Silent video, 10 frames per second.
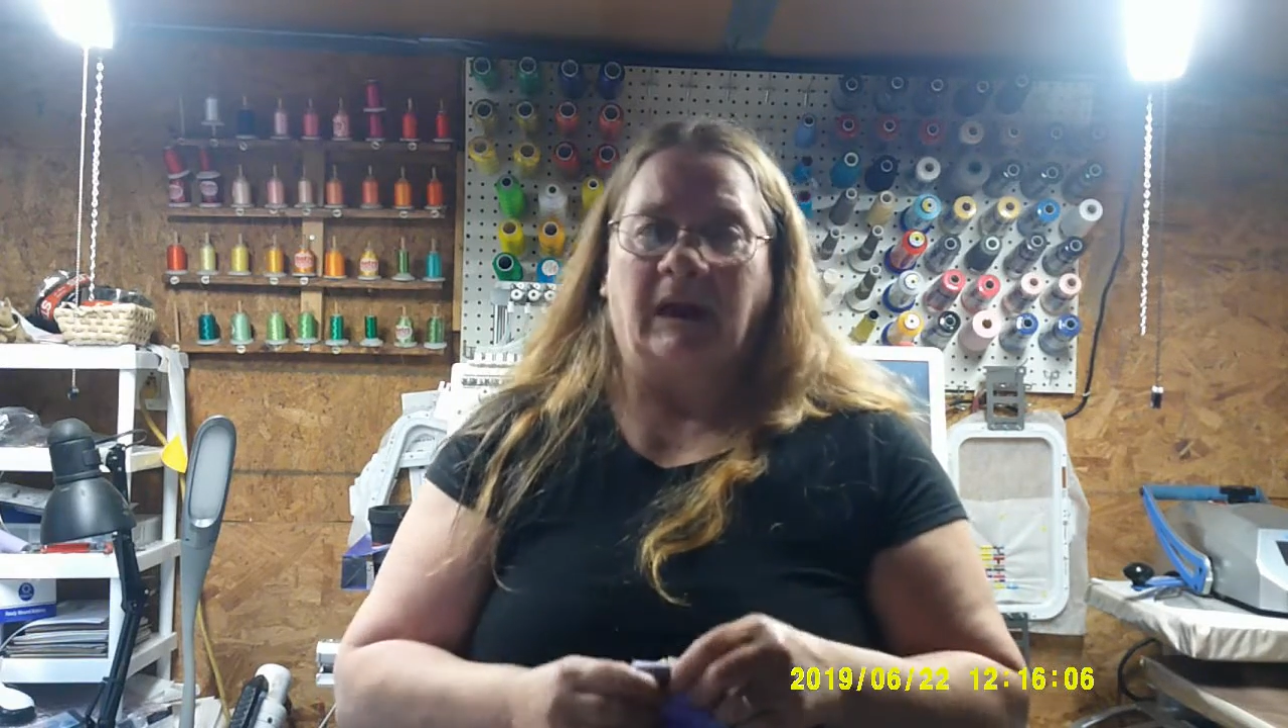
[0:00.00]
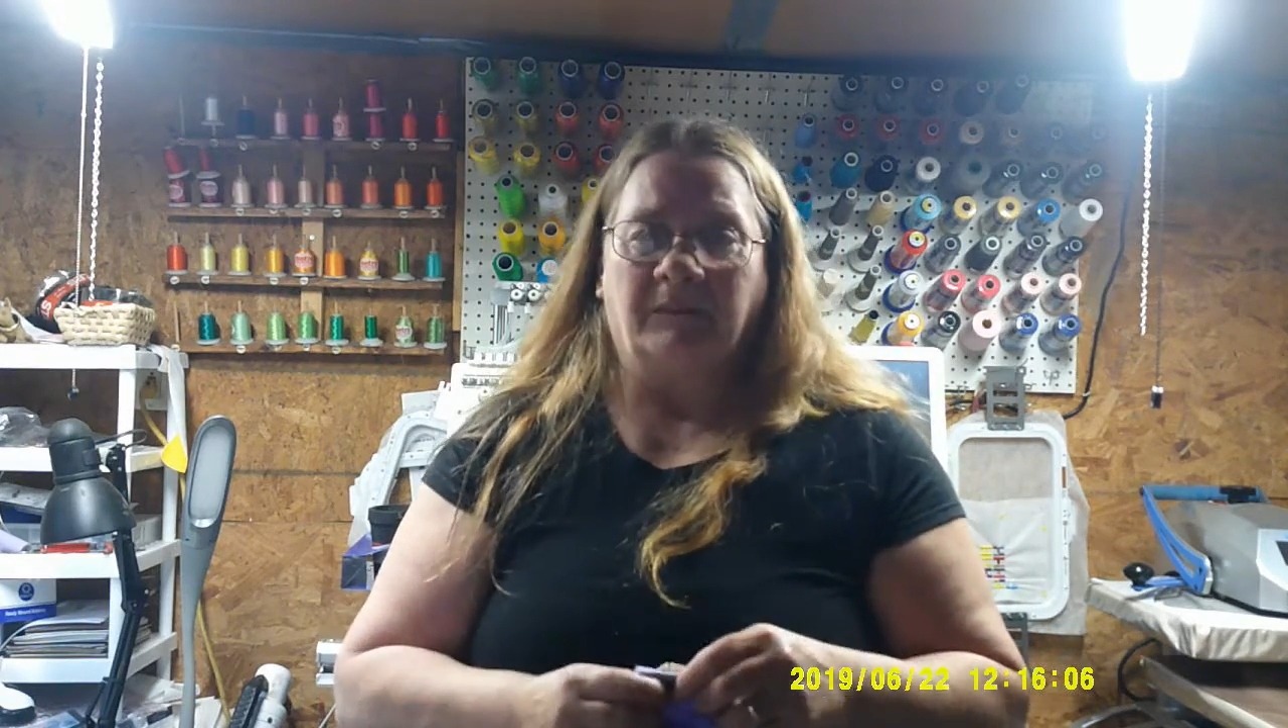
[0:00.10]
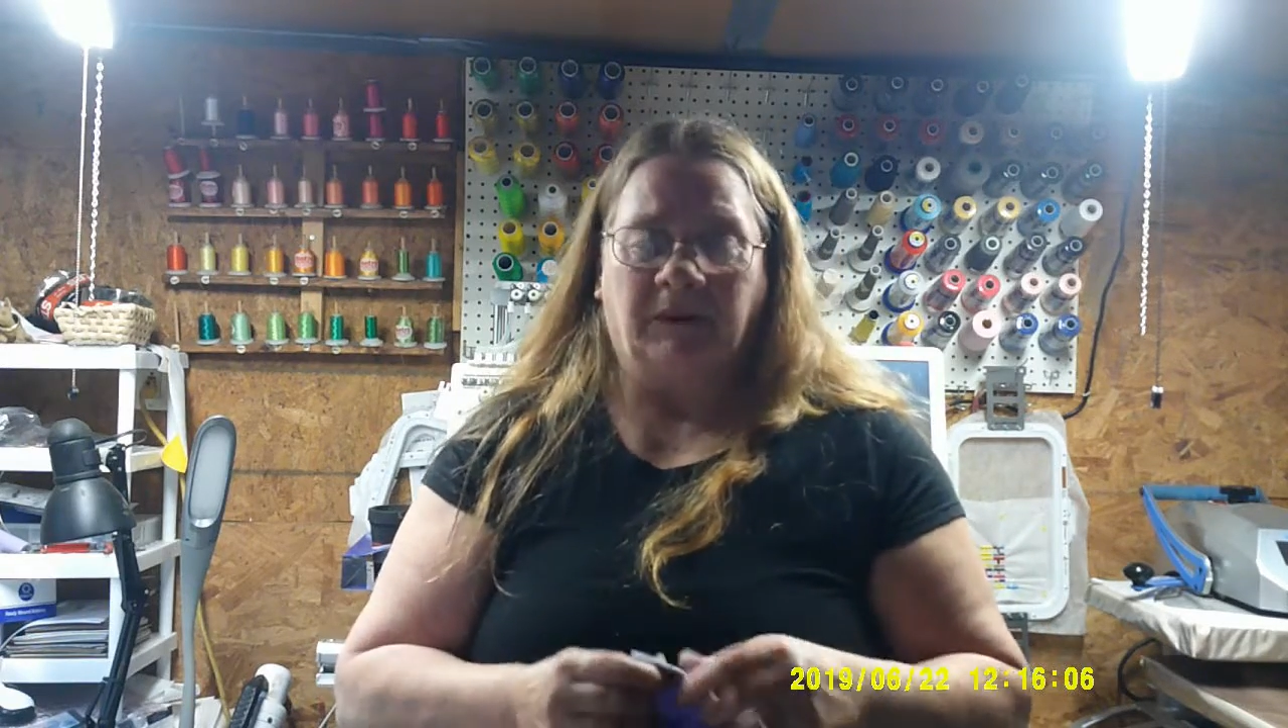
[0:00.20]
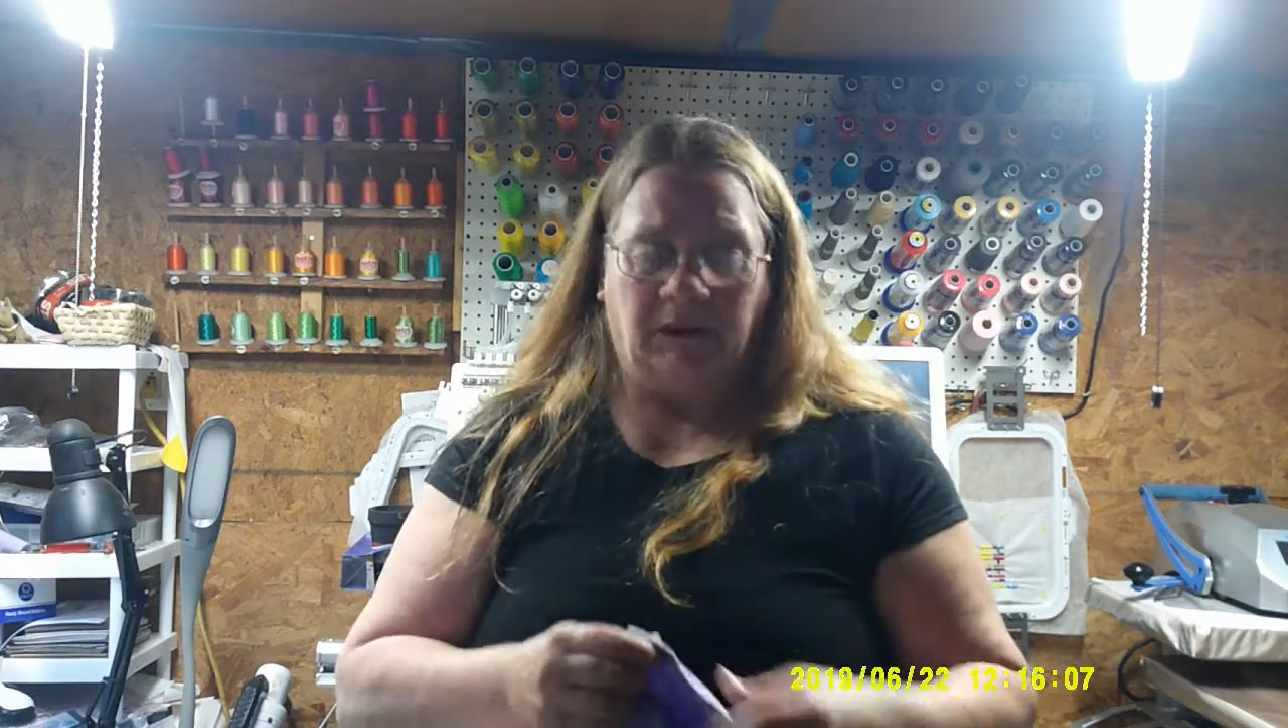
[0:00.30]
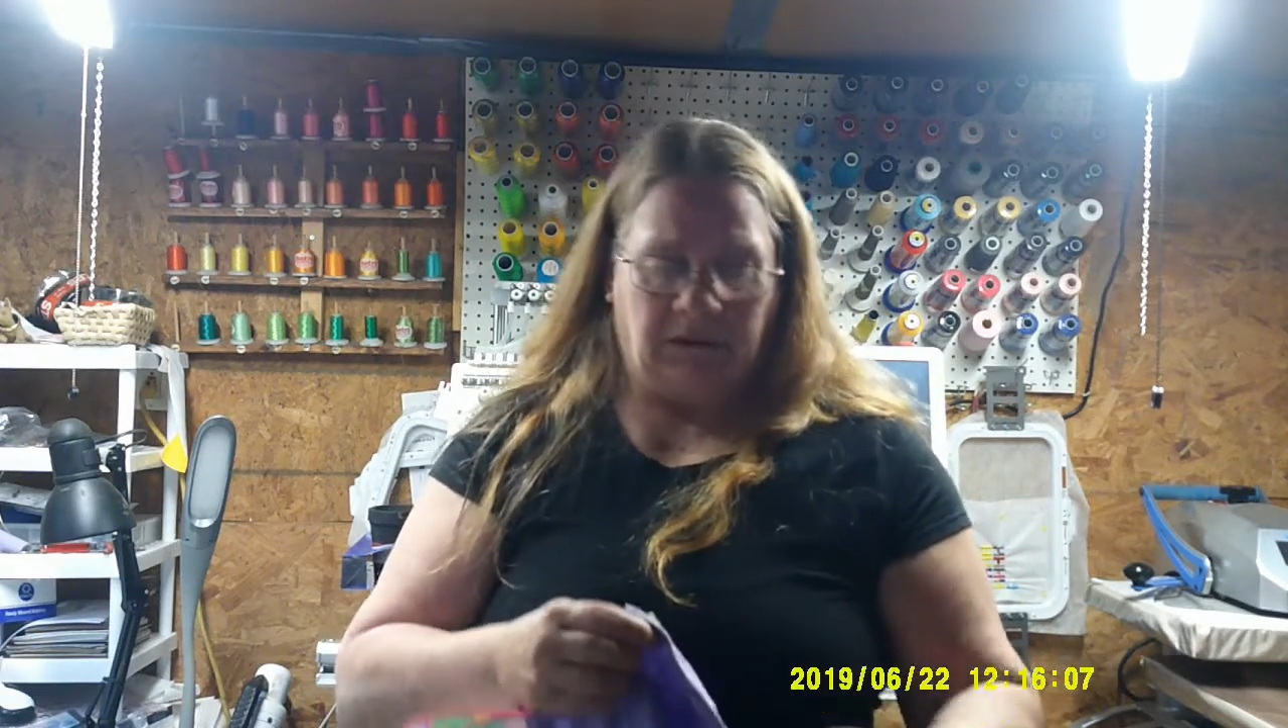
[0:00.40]

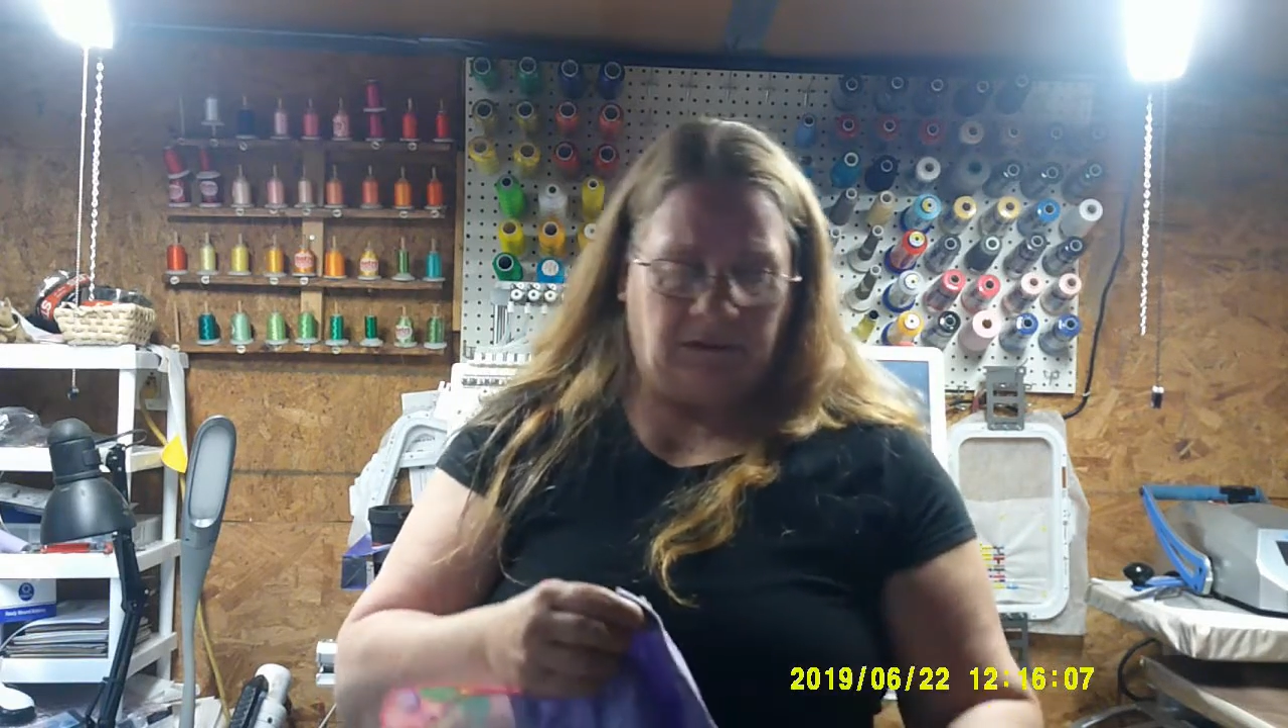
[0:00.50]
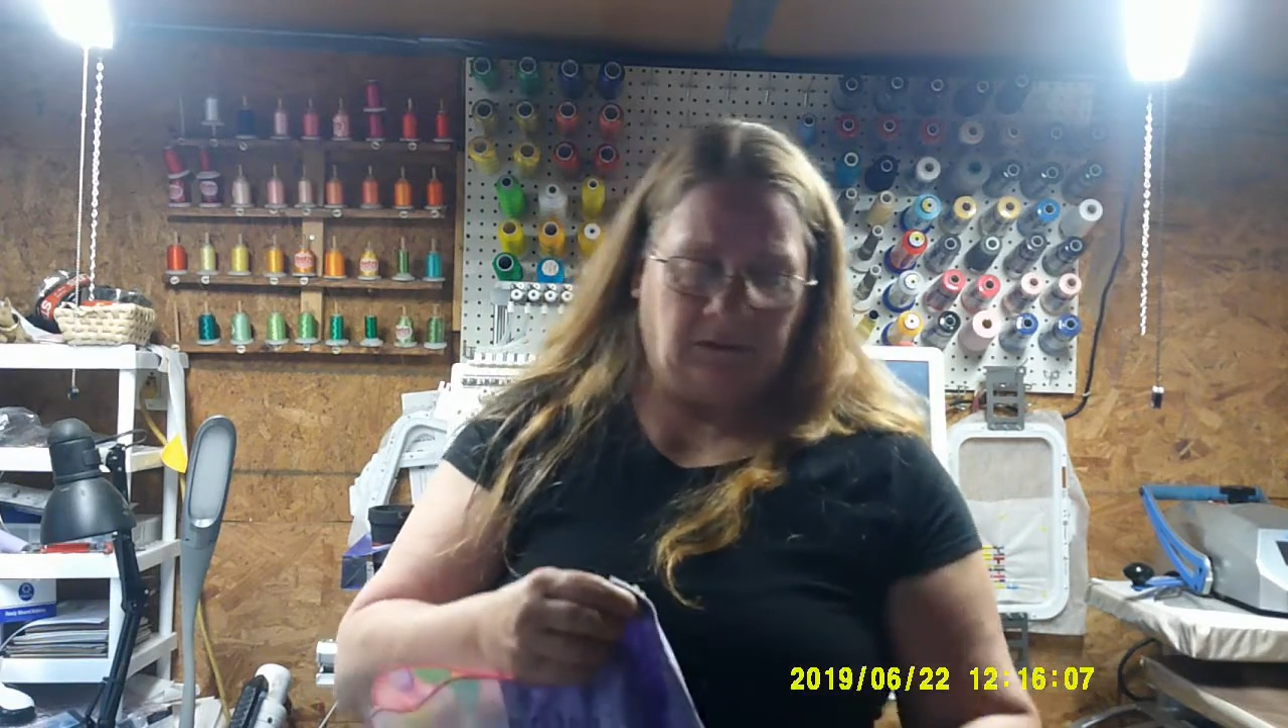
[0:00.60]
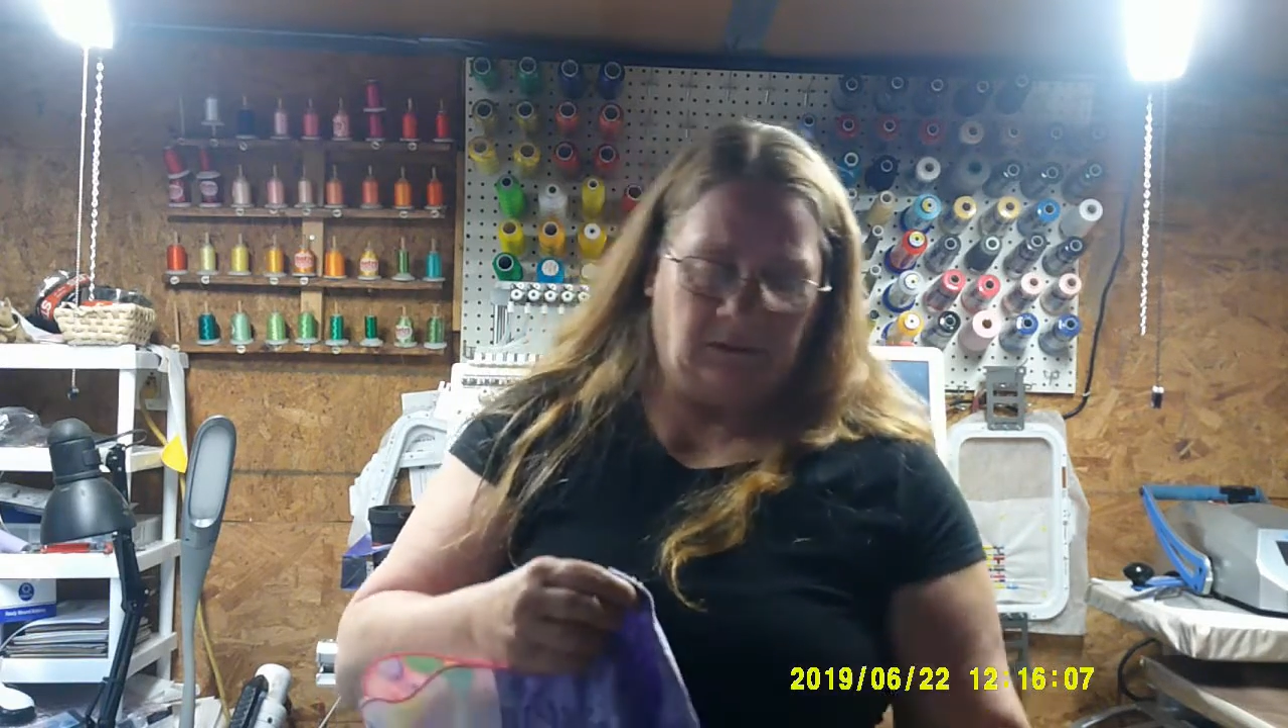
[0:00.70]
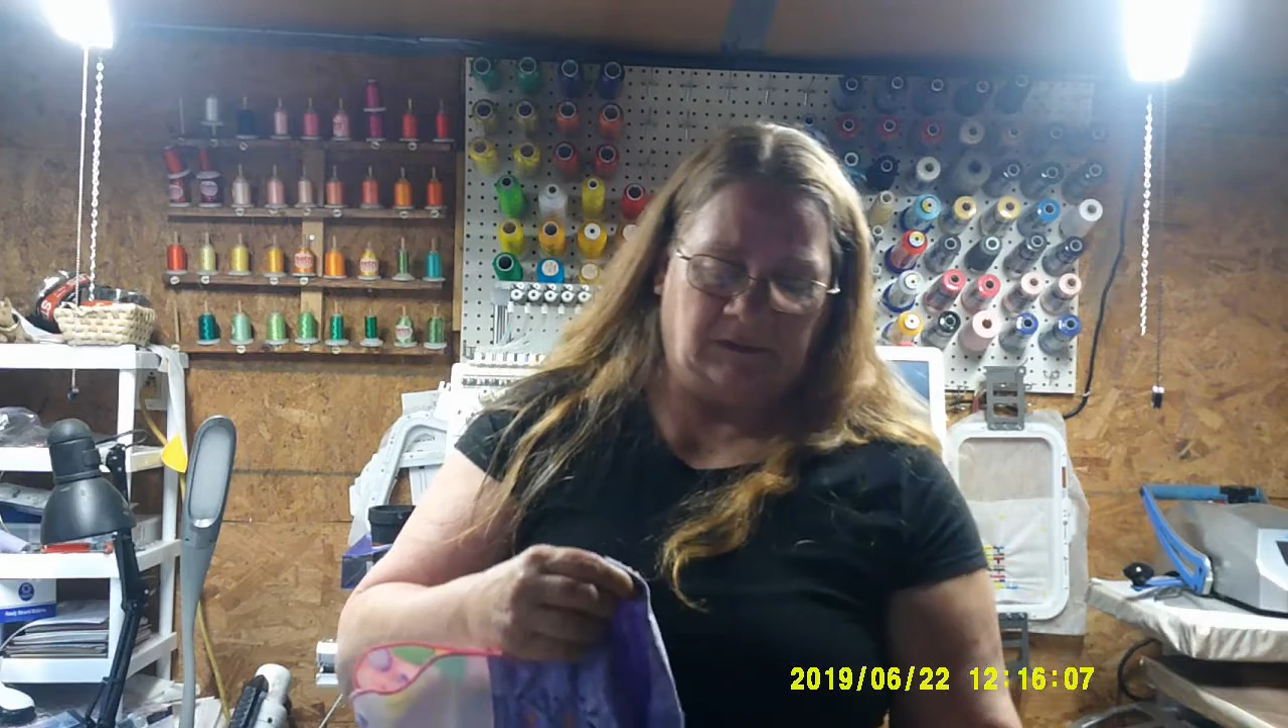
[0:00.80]
I'm going to do